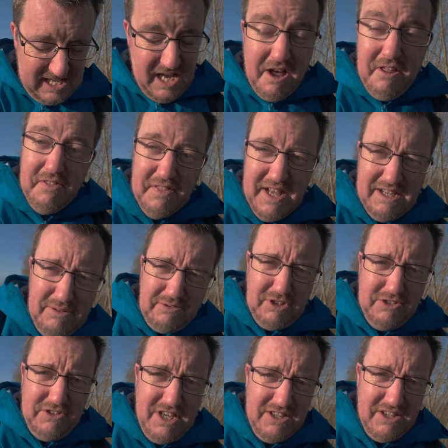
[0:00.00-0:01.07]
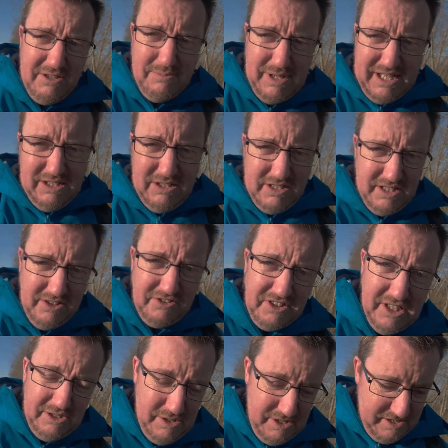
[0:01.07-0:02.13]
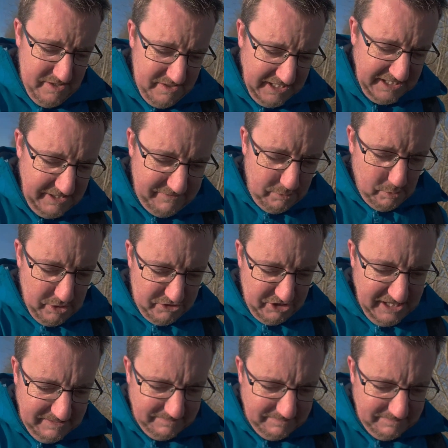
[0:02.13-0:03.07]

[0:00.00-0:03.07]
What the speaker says: Other than that, time to head home now, so thank you for watching.